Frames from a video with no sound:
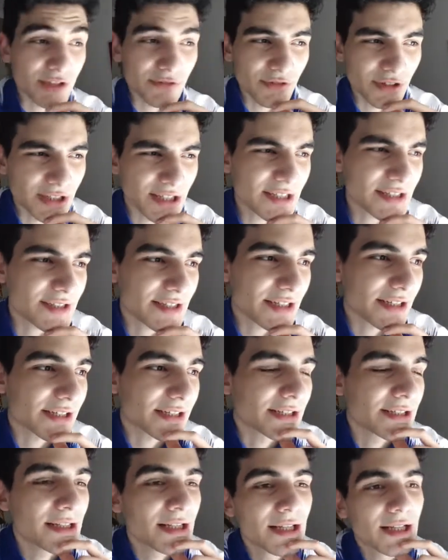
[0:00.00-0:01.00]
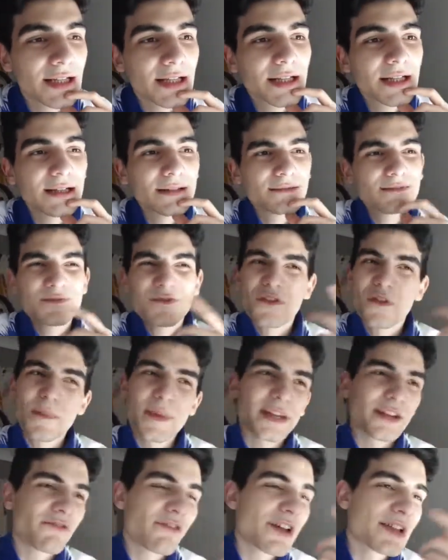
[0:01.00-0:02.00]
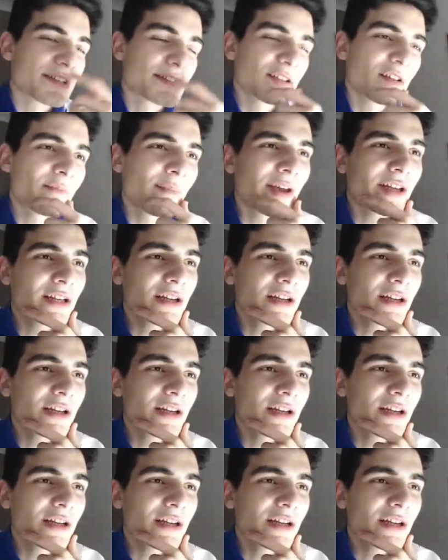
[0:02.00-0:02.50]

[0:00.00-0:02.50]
realistic for many reasons. I've made a